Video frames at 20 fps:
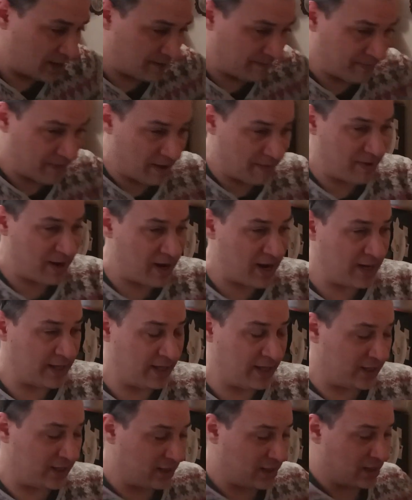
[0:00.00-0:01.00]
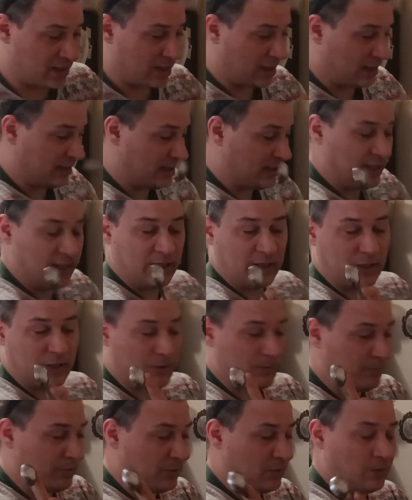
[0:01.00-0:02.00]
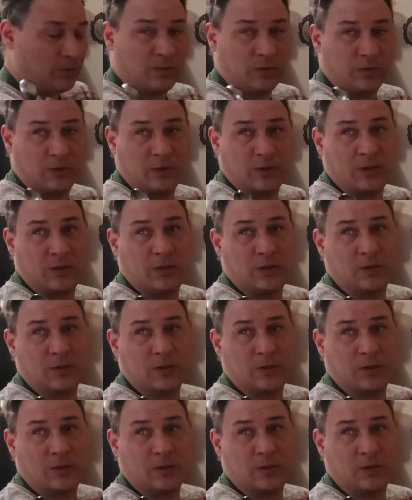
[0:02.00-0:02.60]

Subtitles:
I'm adding a teaspoon